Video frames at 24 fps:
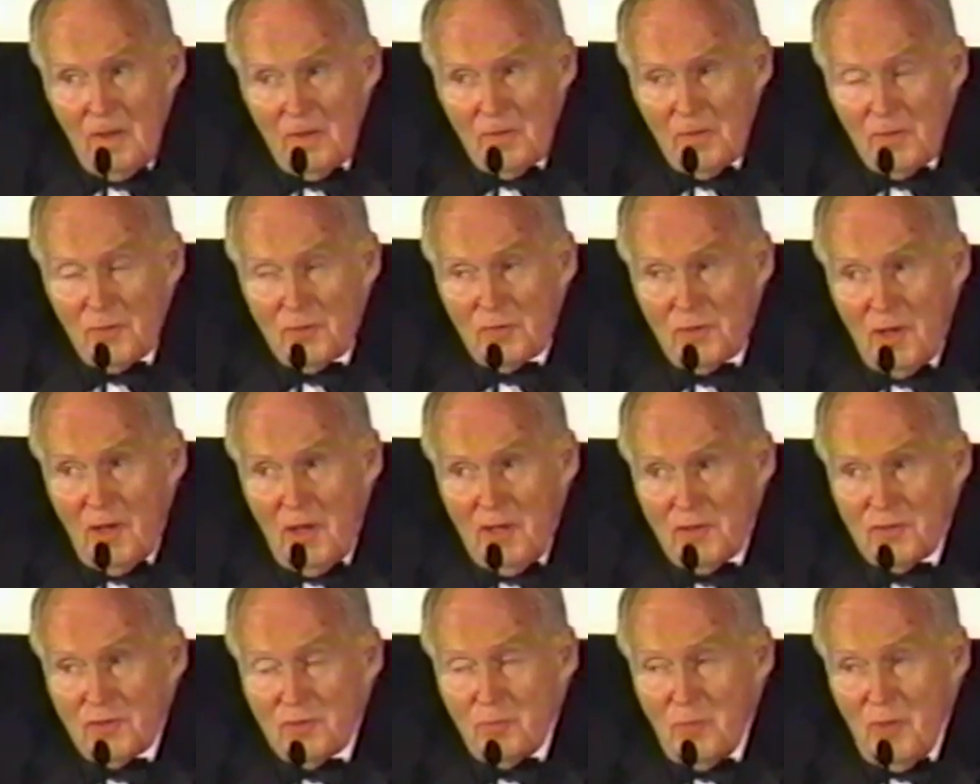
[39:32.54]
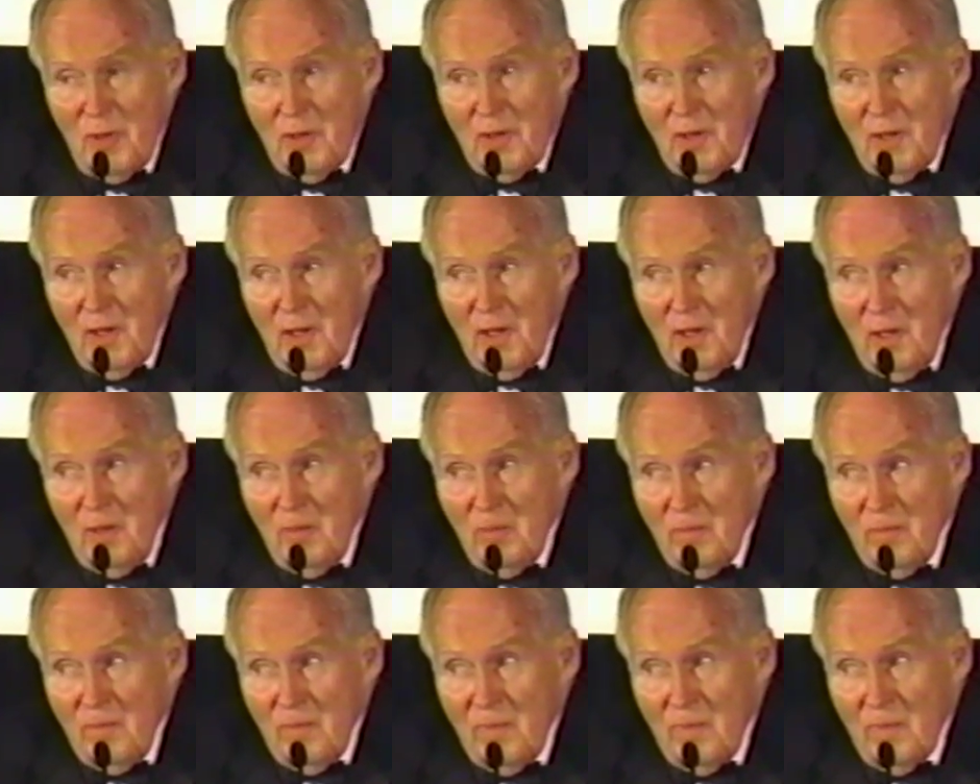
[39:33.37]
The Scots
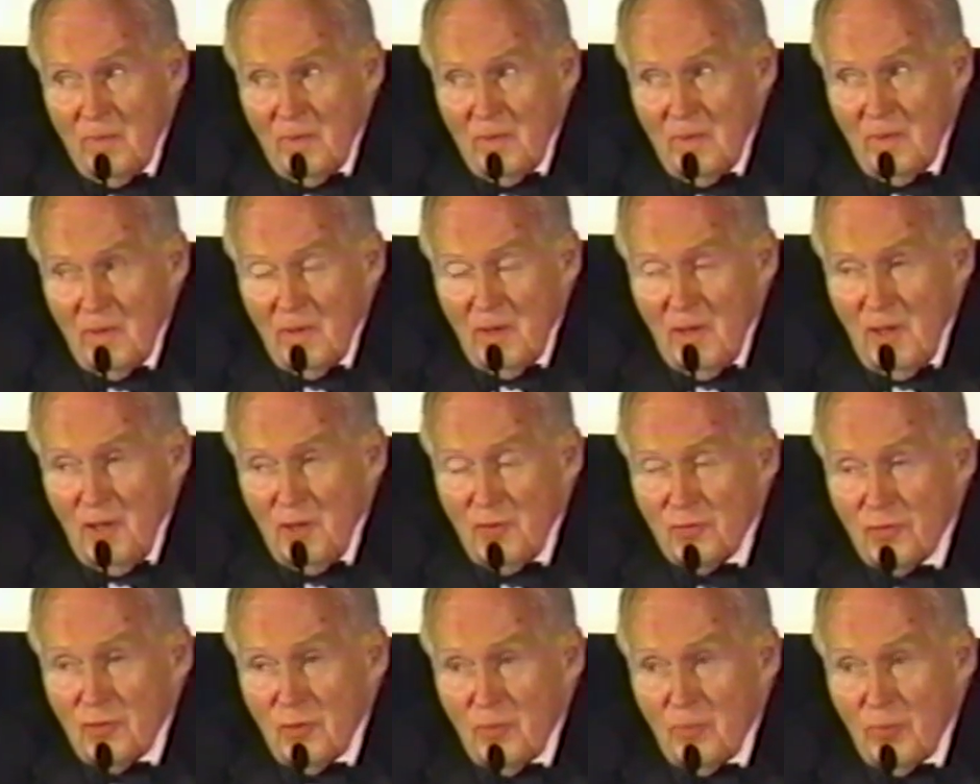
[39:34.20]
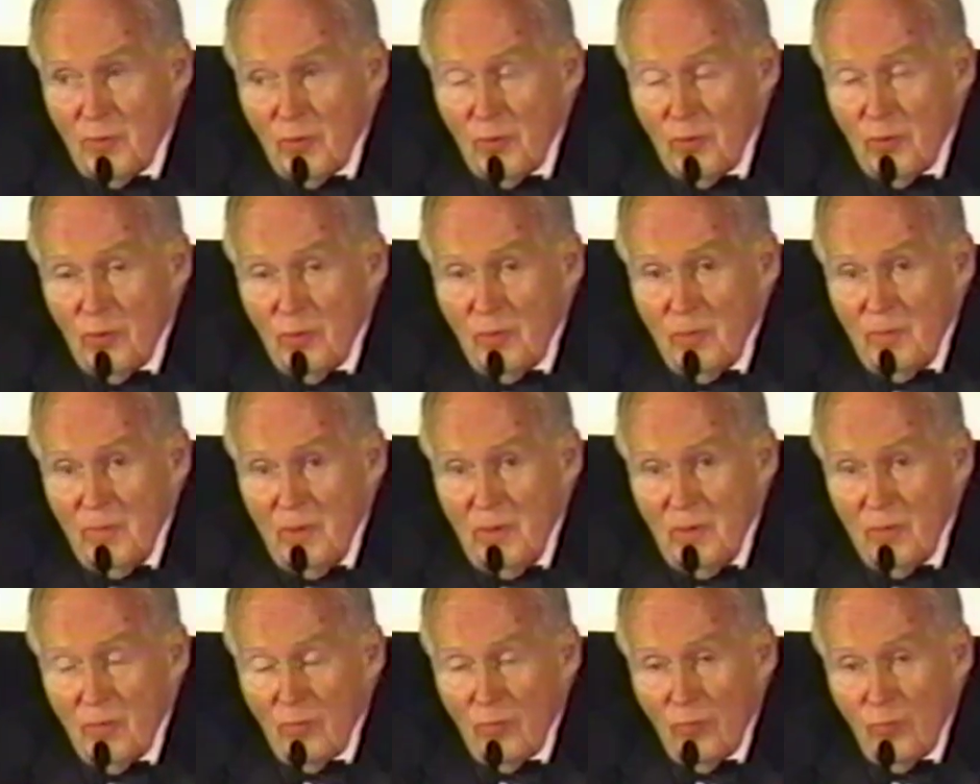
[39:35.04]
became a
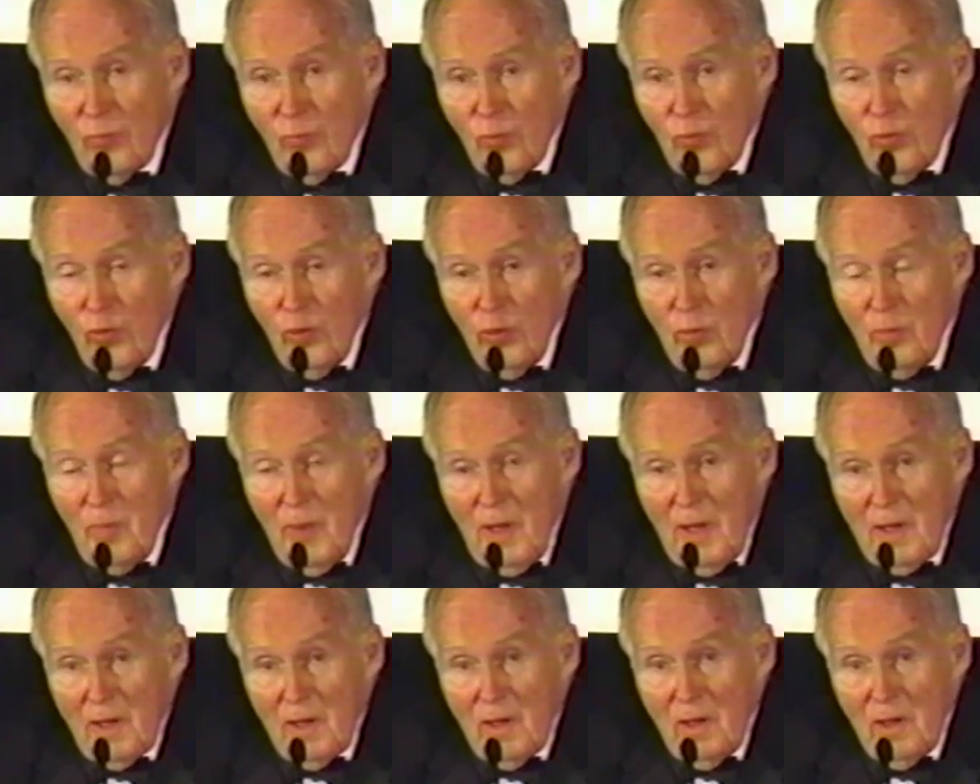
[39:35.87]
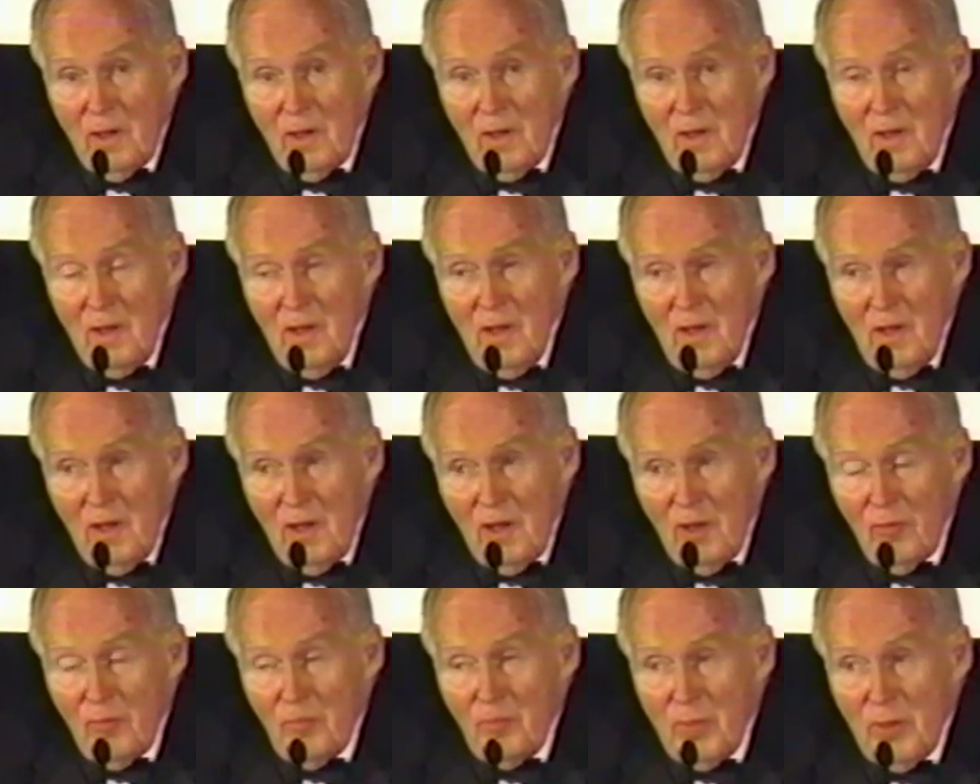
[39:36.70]
superb role model
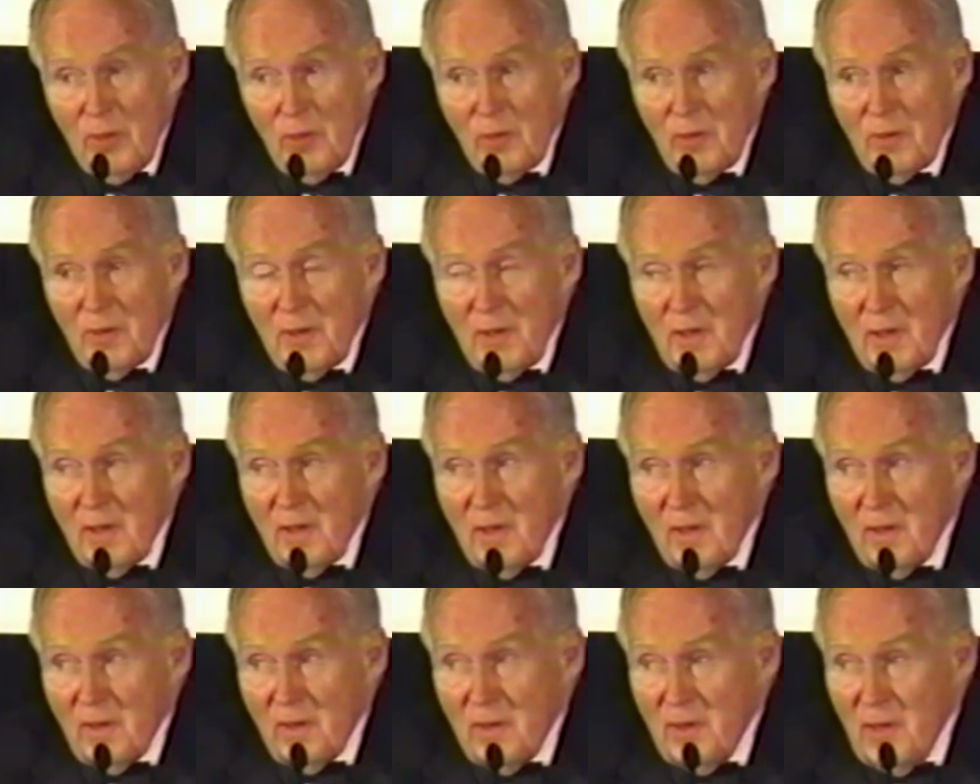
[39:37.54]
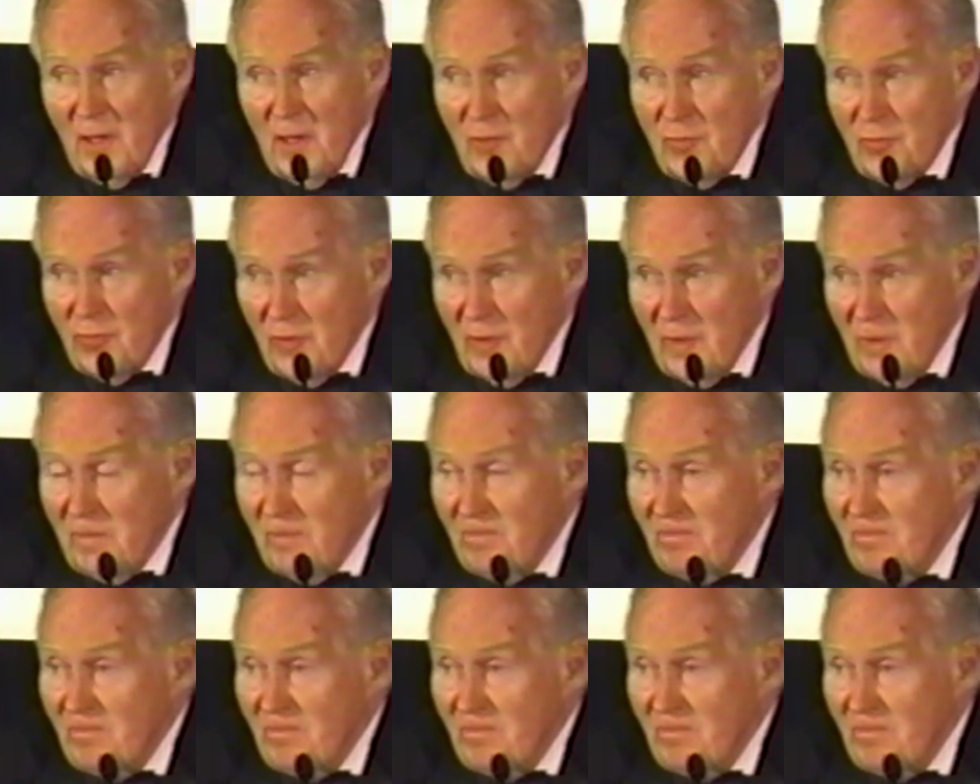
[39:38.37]
of building nation.